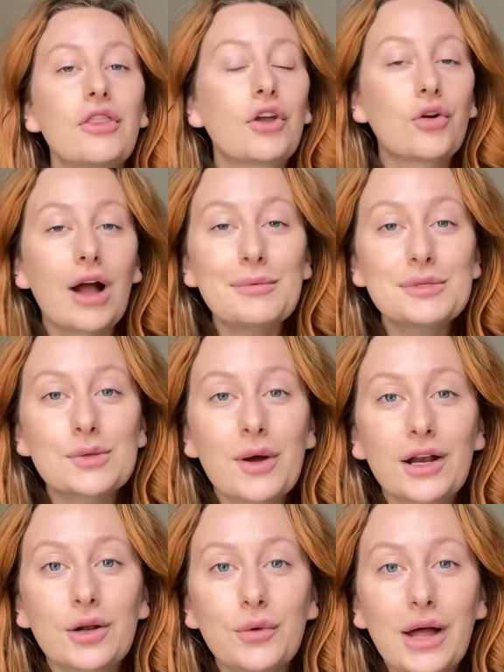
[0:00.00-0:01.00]
The crop
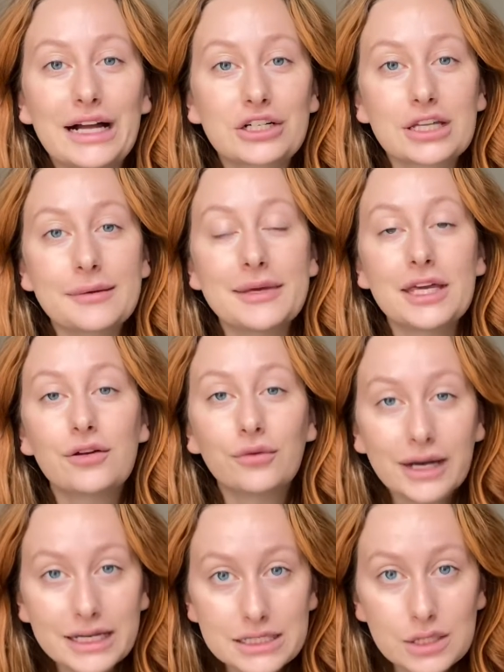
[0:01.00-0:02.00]
sweater will actually be
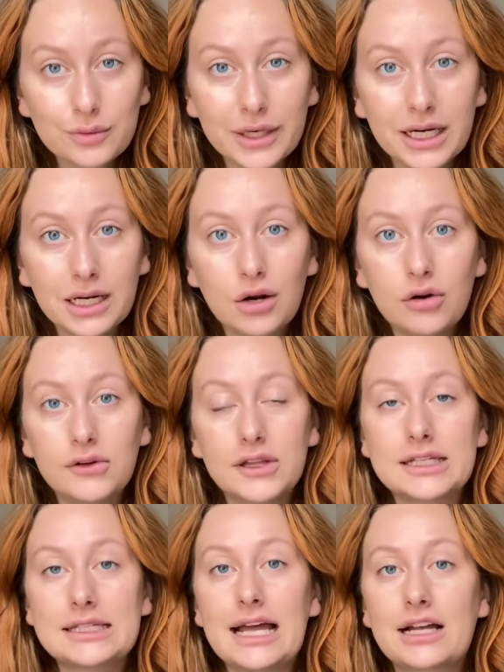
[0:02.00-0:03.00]
great to wear over
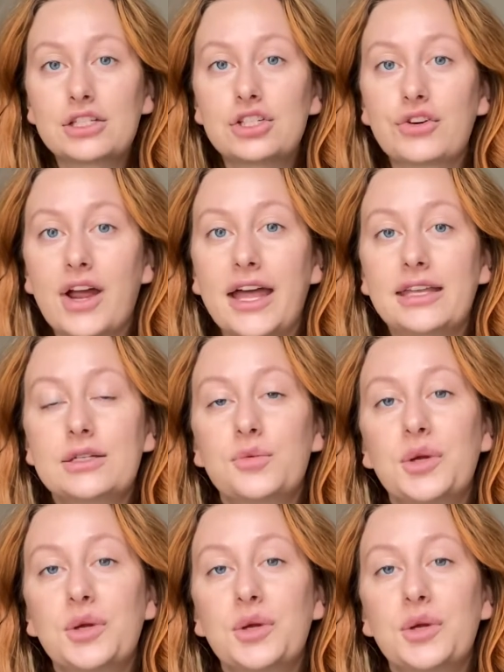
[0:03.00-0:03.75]
this next trend,